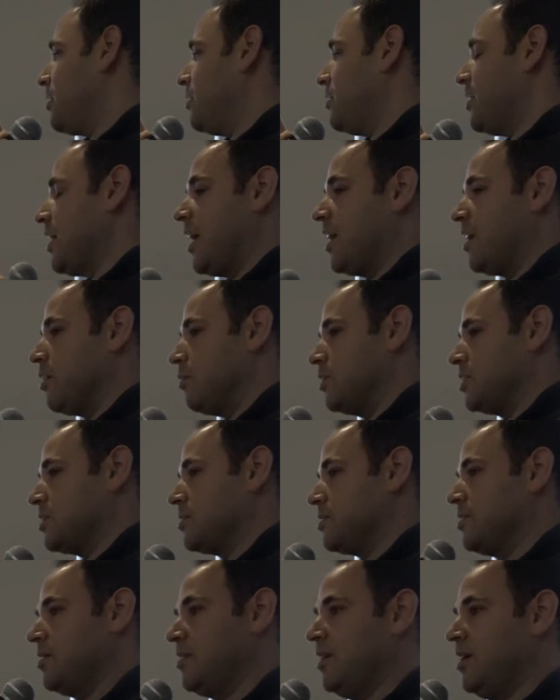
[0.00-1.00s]
the data
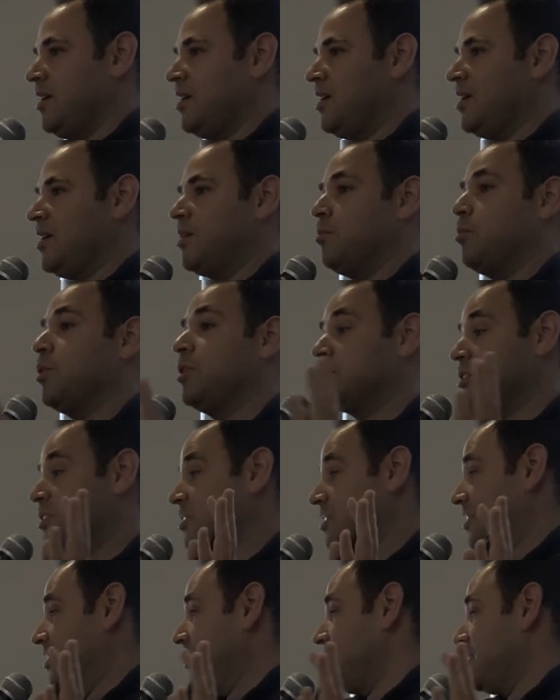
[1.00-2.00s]
was
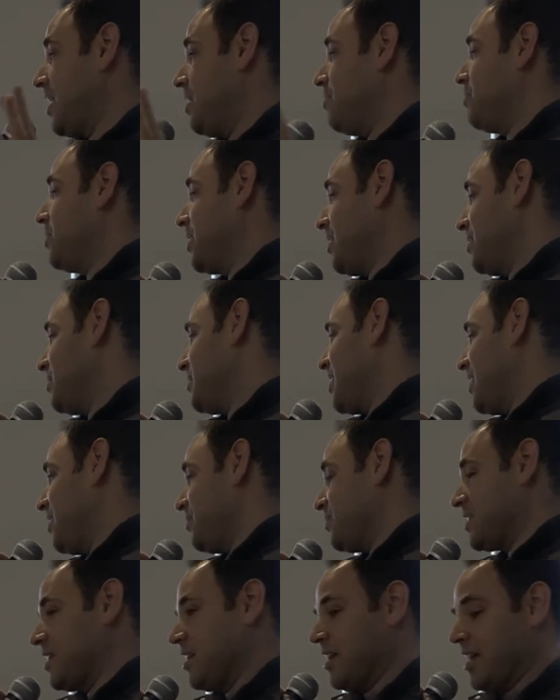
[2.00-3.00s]
bullshit. I mean, that, that
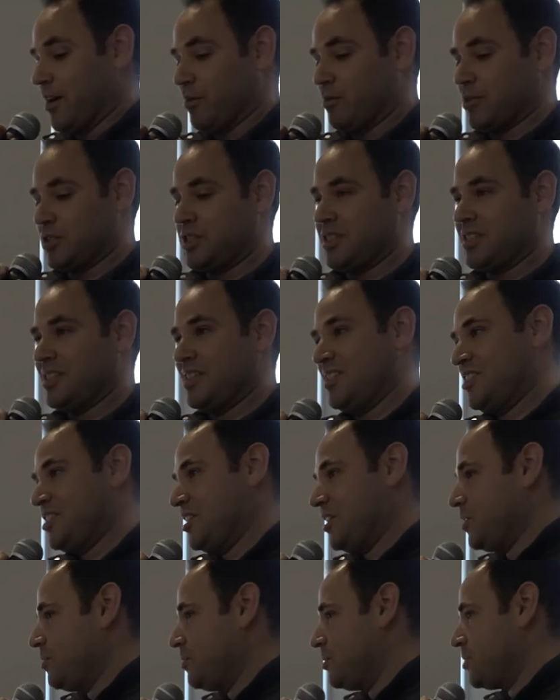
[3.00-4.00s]
was the language she,
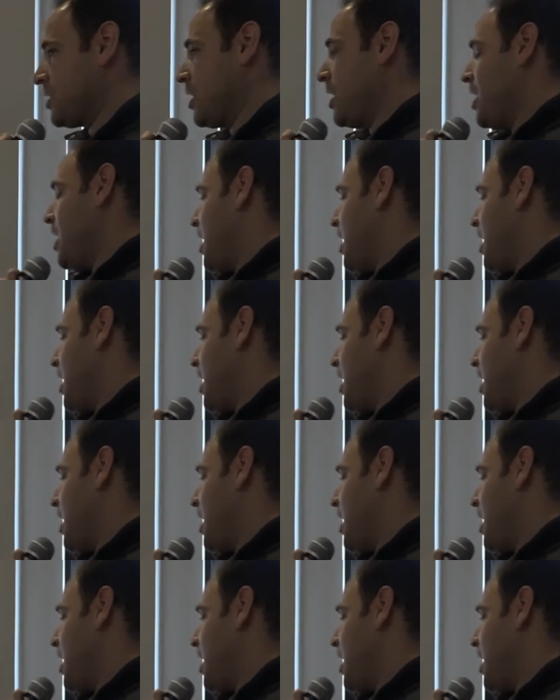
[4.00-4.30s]
she used.